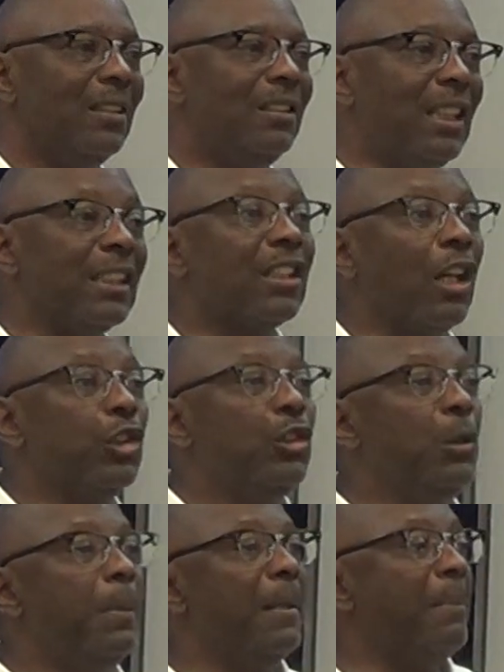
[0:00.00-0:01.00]
Just because
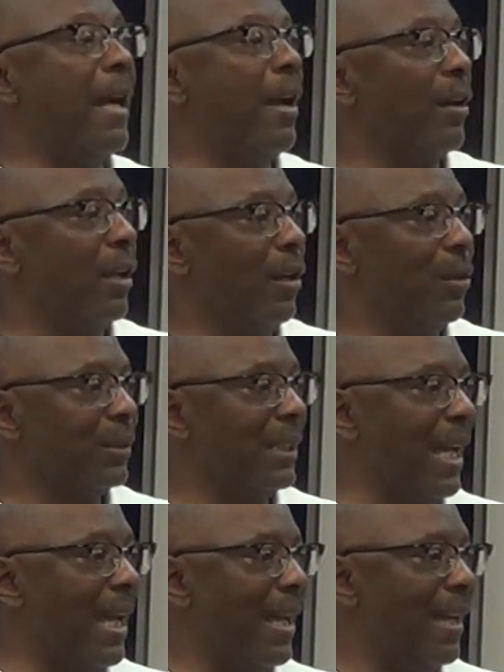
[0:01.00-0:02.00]
you've been married a long
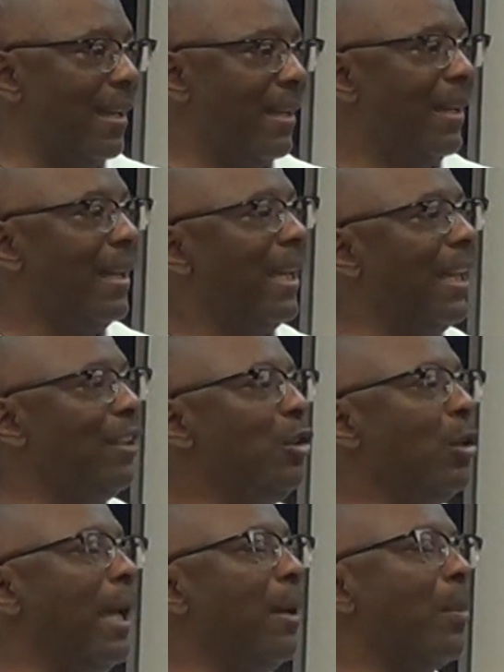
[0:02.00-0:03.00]
time and
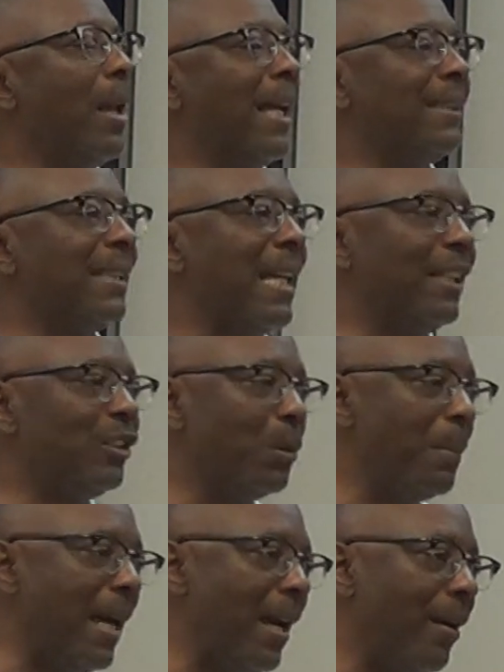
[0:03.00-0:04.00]
you ain't went outside your
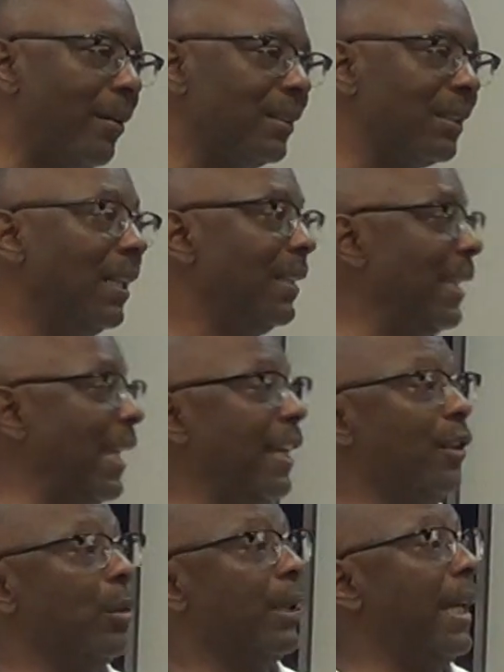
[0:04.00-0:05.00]
marriage, that
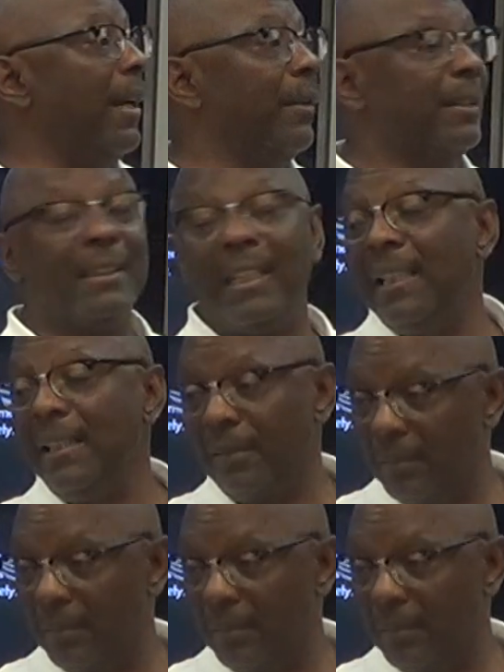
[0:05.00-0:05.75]
ain't no guarantee.